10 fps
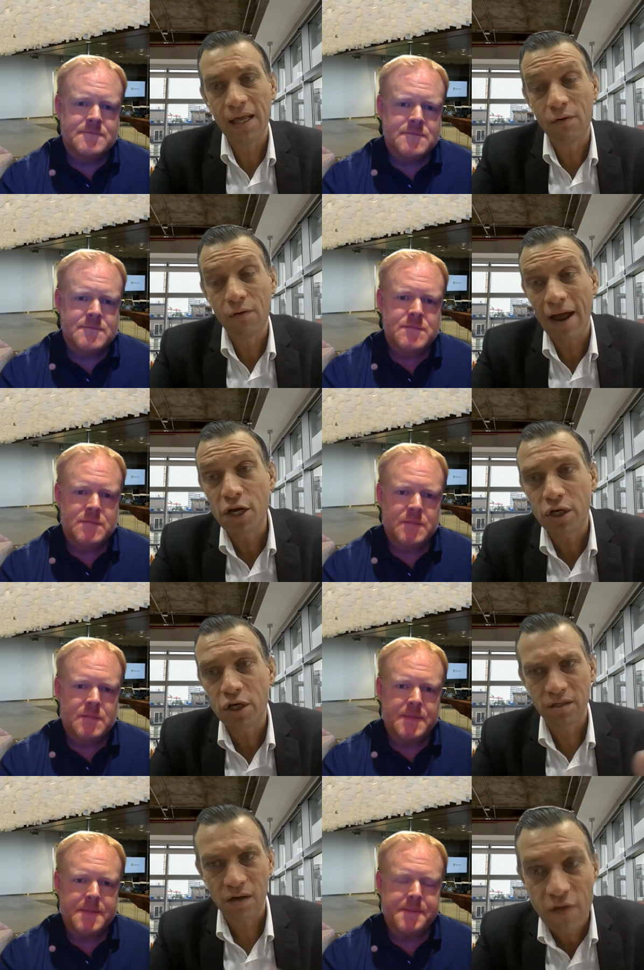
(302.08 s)
Speaker 1: many
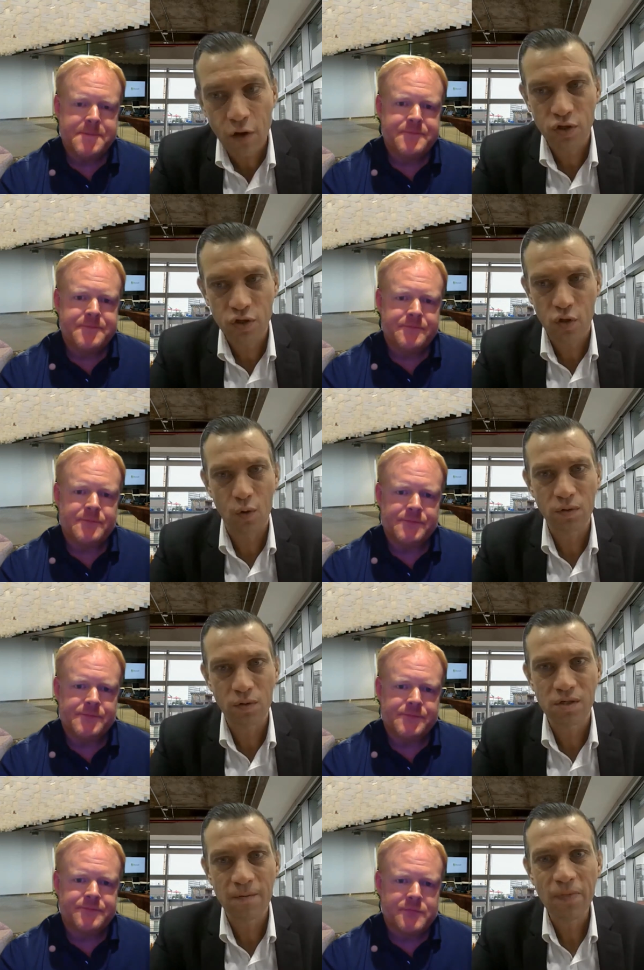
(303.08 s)
iterations of those
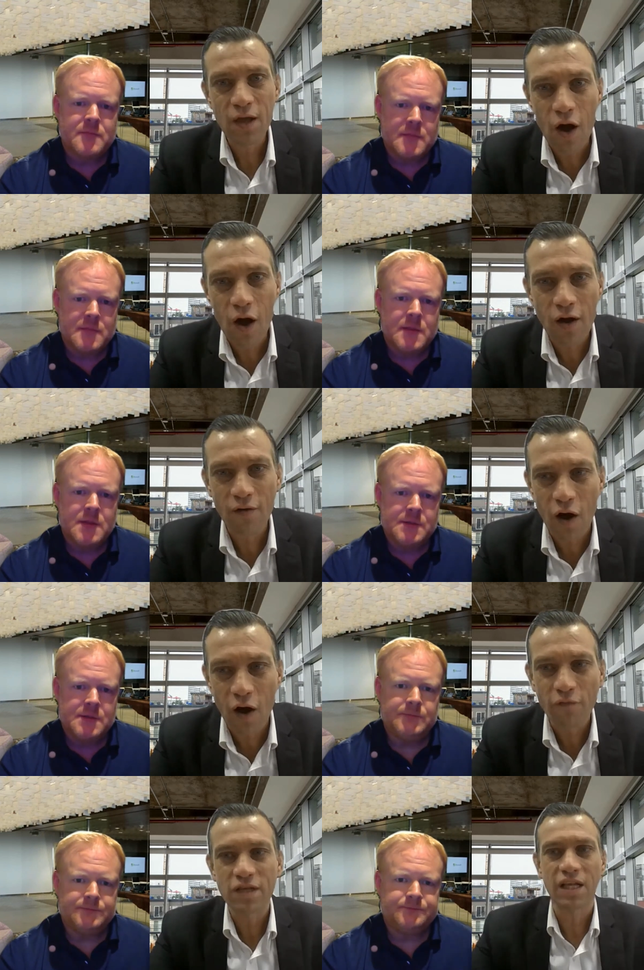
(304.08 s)
thoughts, you
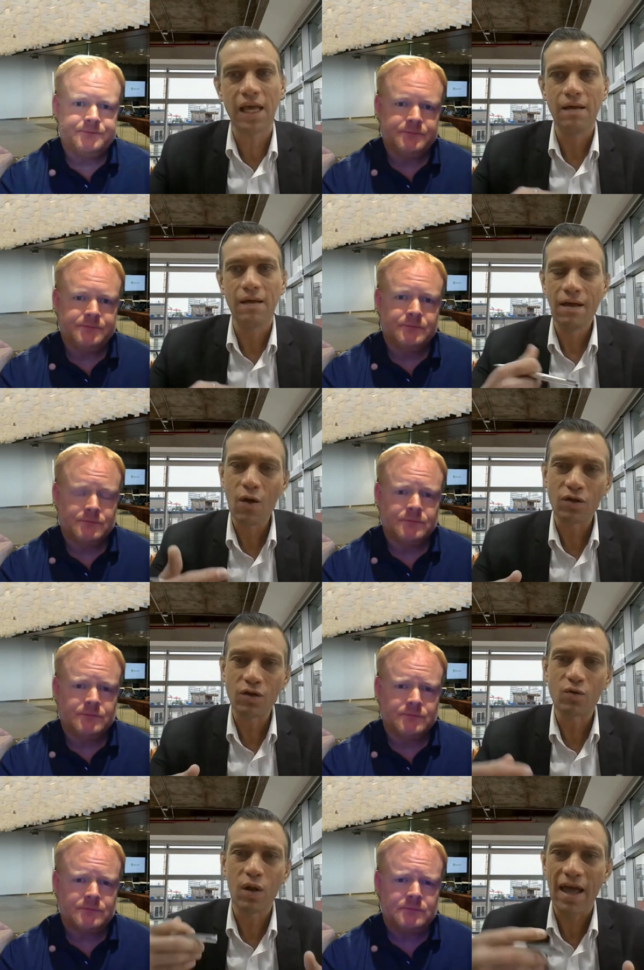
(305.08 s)
you've obviously
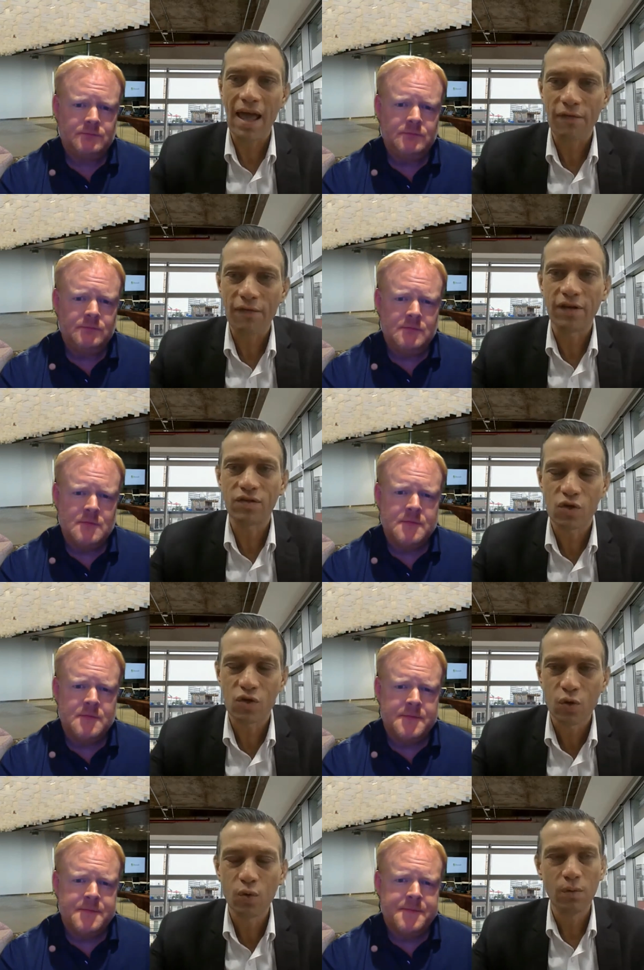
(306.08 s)
gone to a lot of effort
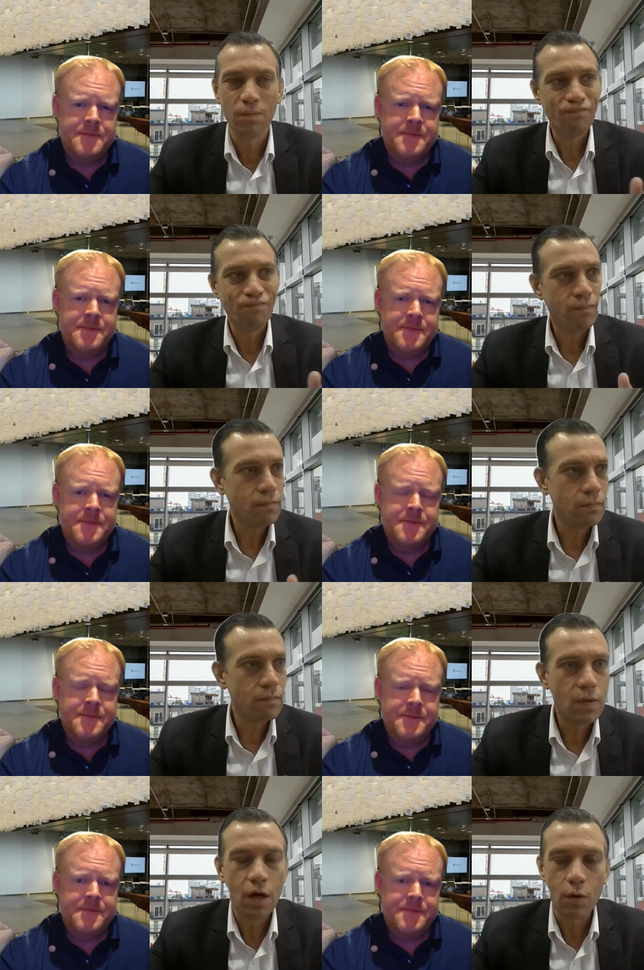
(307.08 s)
to
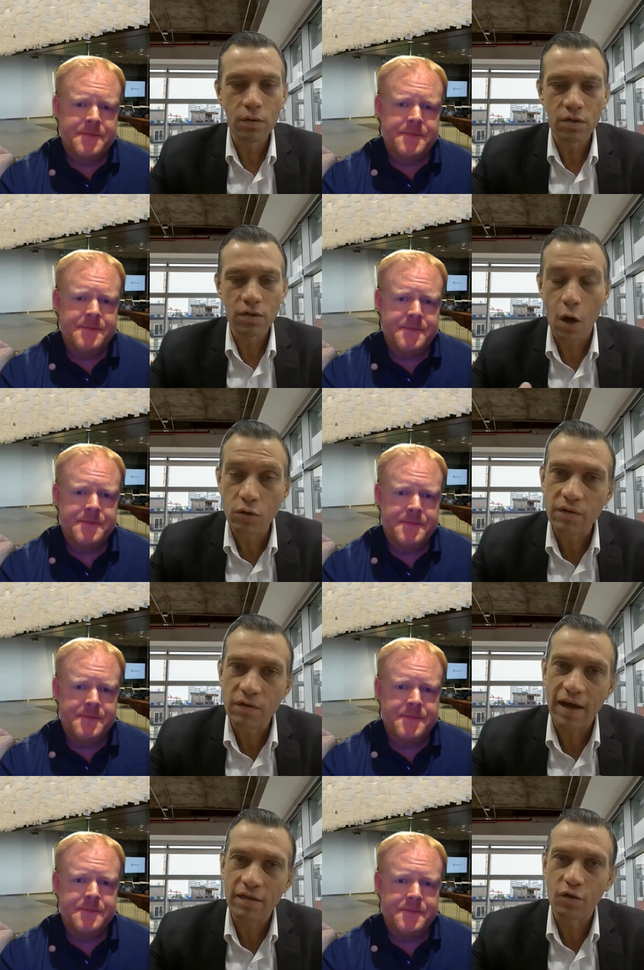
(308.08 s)
you know to
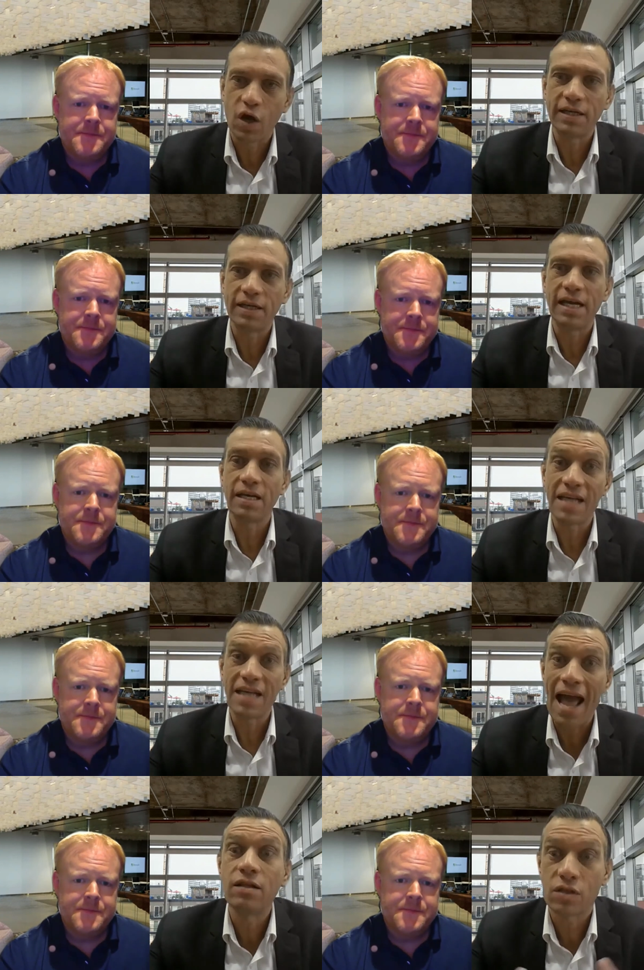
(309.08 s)
cultivate those
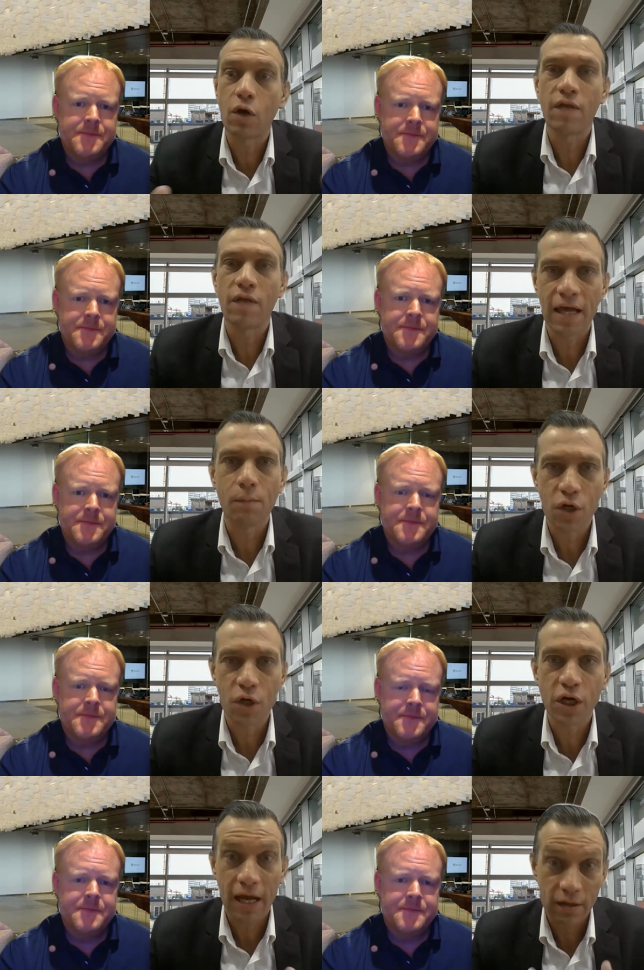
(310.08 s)
ideas and so they can be
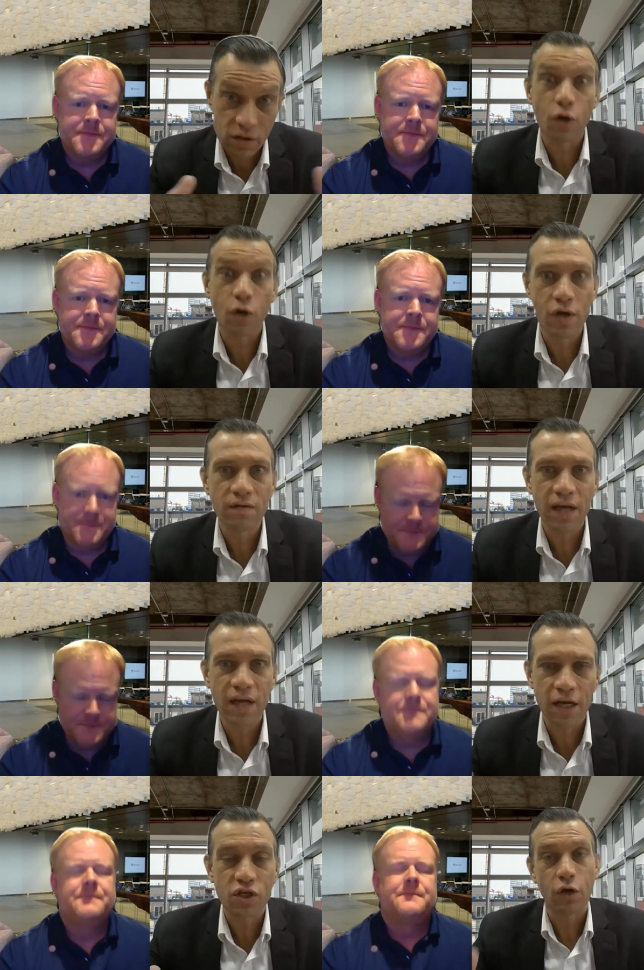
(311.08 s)
shared so you can
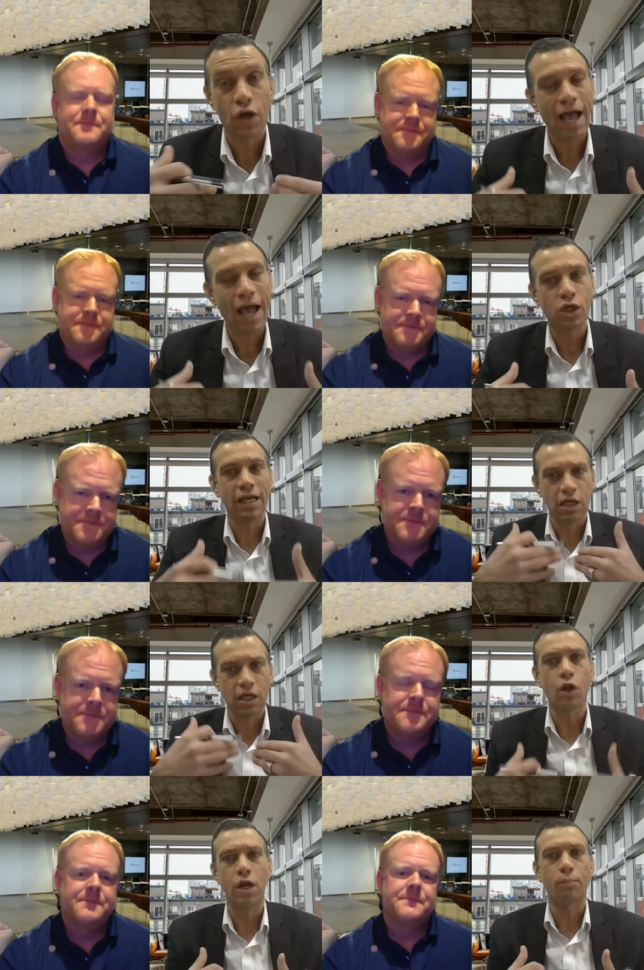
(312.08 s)
teach so you actually it's
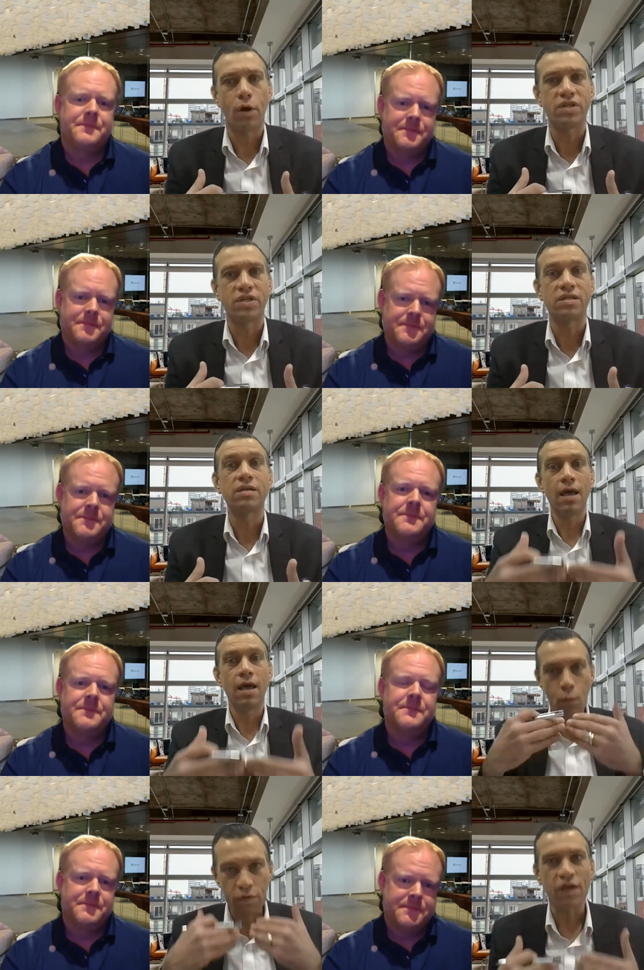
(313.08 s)
a learning process
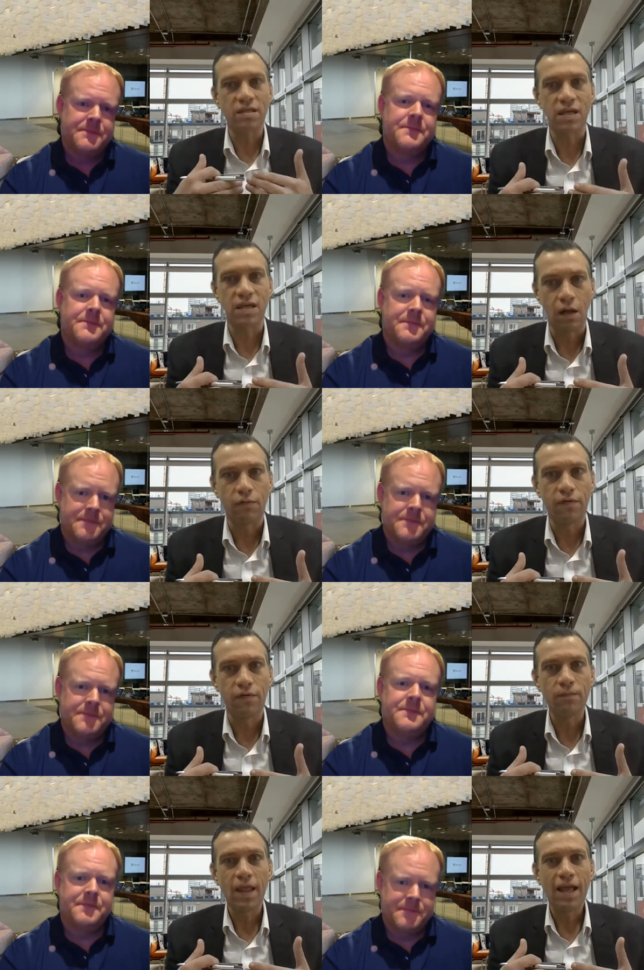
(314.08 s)
within
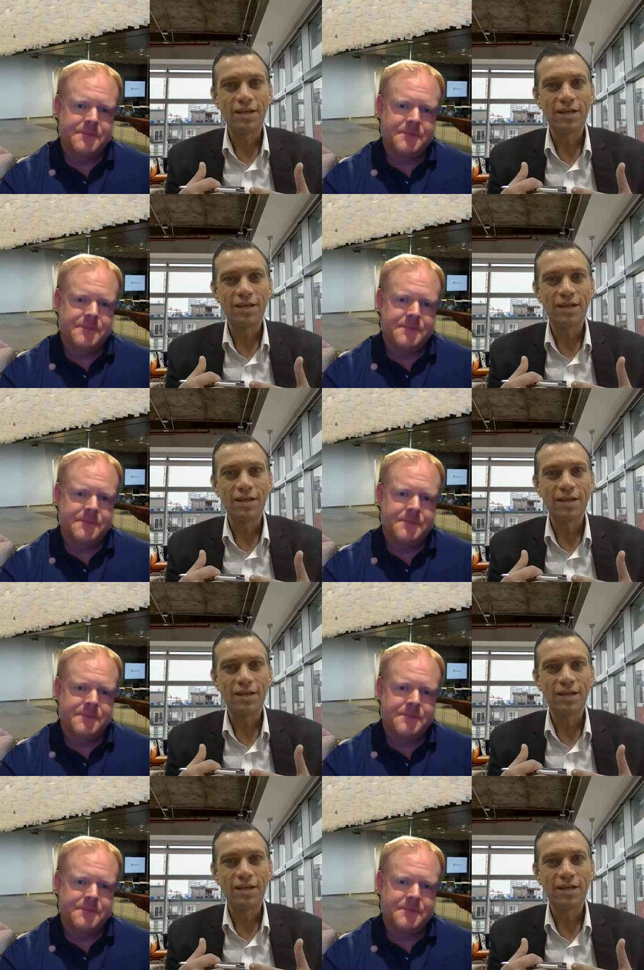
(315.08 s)
itself